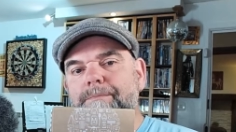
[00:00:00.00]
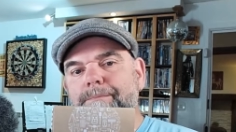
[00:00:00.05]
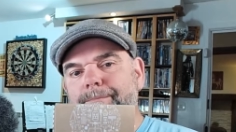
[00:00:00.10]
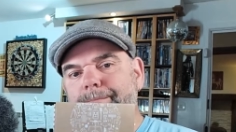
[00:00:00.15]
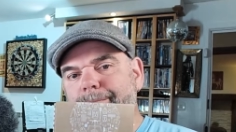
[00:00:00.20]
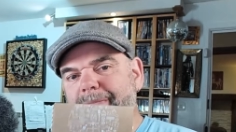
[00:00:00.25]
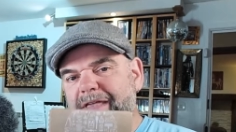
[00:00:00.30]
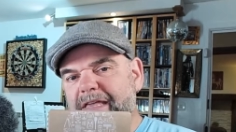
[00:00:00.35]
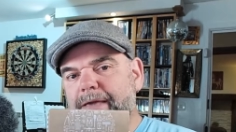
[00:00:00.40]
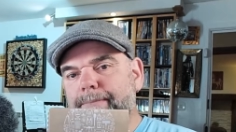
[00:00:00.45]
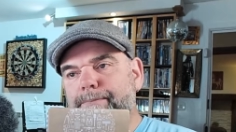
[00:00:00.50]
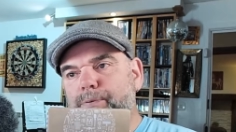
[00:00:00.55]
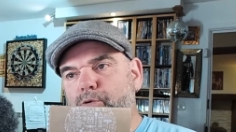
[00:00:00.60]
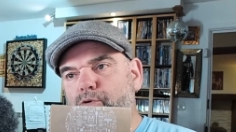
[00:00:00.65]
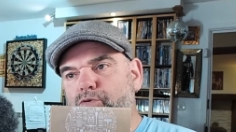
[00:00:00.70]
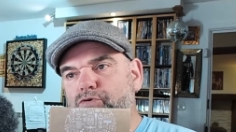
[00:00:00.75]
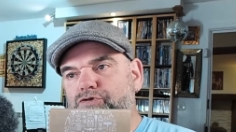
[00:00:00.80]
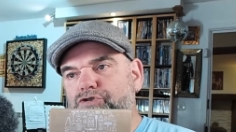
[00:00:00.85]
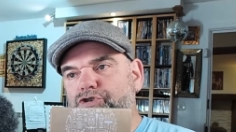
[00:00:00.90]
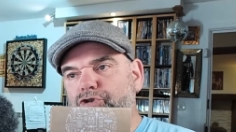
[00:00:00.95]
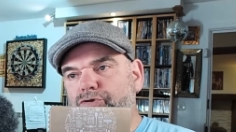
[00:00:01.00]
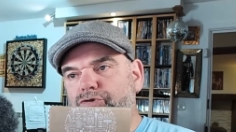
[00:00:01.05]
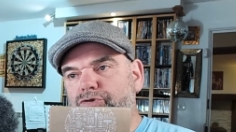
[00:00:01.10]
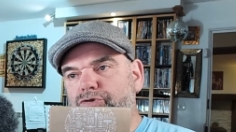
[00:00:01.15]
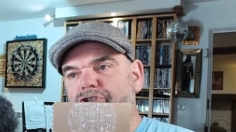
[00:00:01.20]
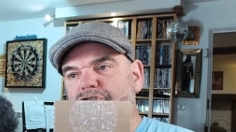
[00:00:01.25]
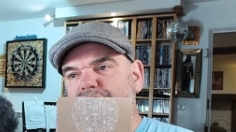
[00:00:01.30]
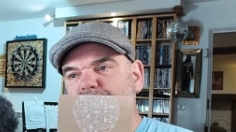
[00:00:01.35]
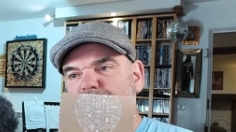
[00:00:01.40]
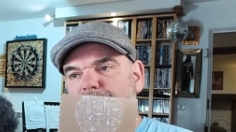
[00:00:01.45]
mini ball
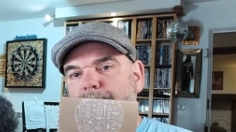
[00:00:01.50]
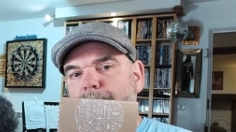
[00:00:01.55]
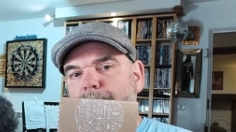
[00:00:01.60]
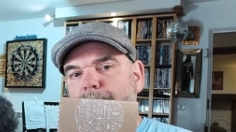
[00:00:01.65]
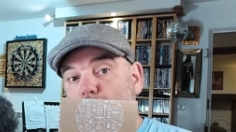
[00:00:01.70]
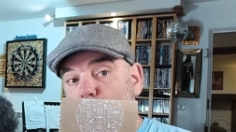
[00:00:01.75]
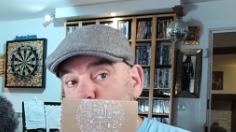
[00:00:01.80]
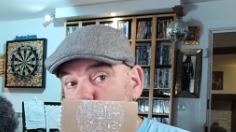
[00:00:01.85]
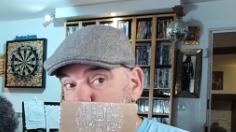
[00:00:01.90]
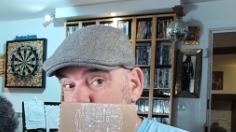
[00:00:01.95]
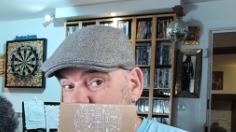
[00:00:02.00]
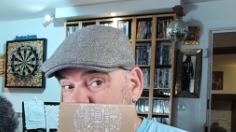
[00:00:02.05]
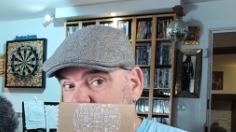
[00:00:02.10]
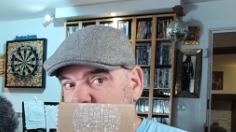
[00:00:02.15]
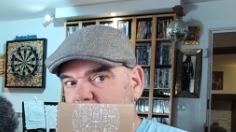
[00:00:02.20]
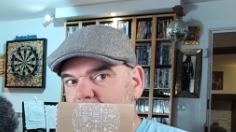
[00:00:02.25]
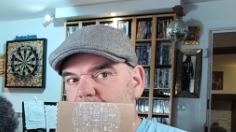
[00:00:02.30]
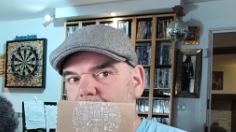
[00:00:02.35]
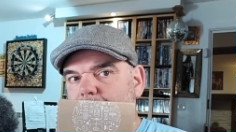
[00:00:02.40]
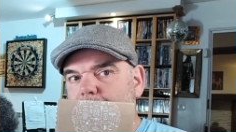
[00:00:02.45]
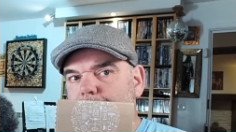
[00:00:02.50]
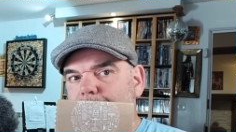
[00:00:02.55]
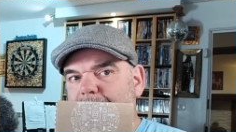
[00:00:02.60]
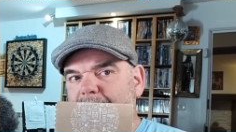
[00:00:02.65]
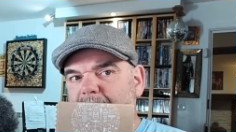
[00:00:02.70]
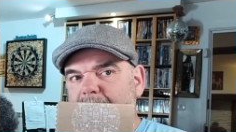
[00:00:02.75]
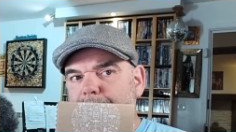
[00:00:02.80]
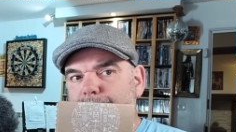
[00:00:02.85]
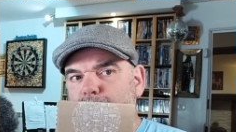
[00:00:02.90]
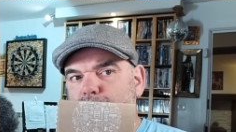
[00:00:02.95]
joints, SMALLRIG
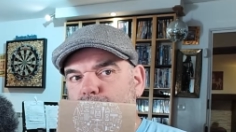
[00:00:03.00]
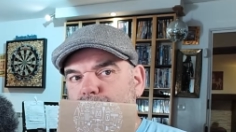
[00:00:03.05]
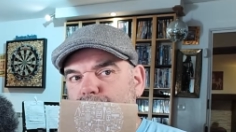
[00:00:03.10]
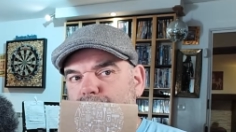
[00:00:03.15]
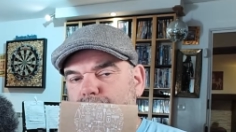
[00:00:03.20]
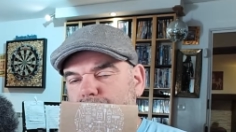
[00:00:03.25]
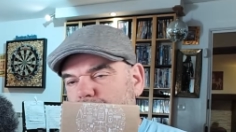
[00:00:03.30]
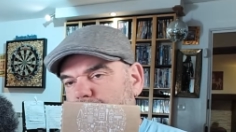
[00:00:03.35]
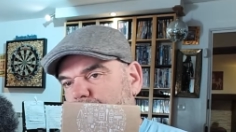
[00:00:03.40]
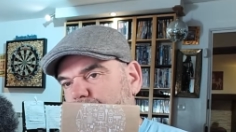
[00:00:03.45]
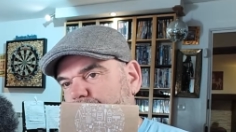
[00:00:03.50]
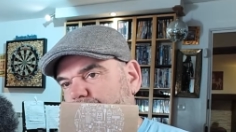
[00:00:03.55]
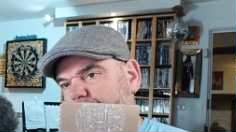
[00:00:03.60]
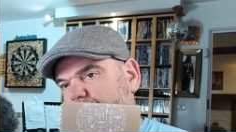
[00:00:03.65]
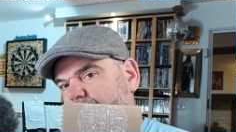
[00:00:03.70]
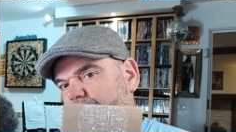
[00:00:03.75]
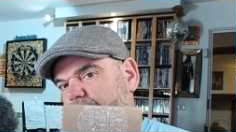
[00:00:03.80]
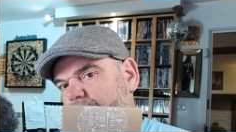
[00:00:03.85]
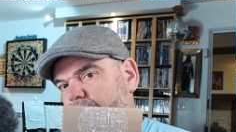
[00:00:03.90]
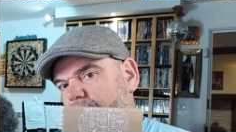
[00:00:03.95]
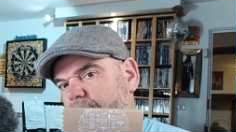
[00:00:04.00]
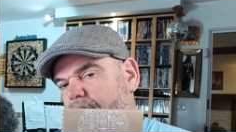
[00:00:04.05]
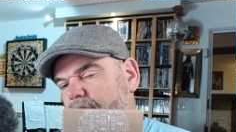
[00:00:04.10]
Mini Ball joints.